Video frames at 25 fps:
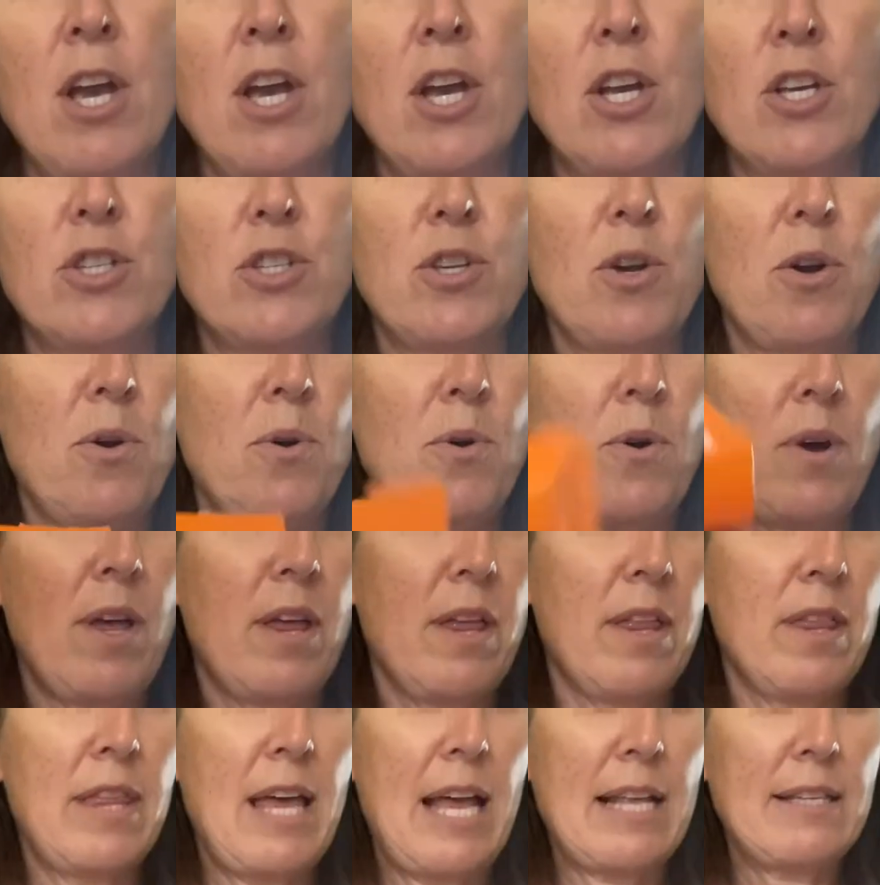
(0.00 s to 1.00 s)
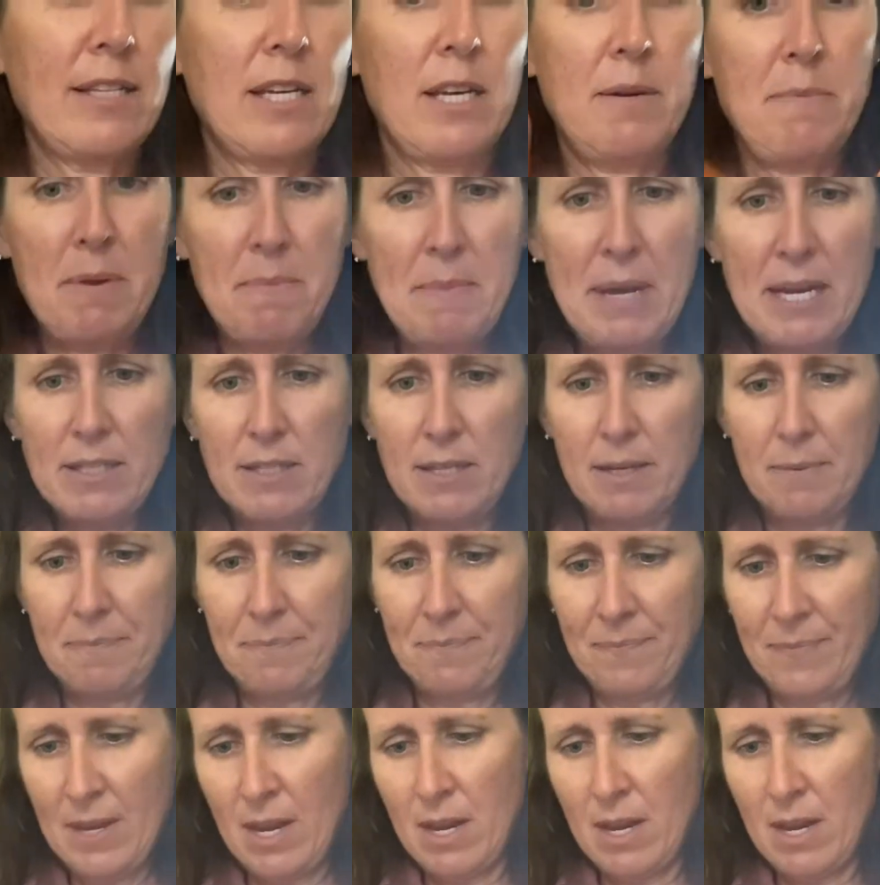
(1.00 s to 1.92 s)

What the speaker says: So that's going to be amazing.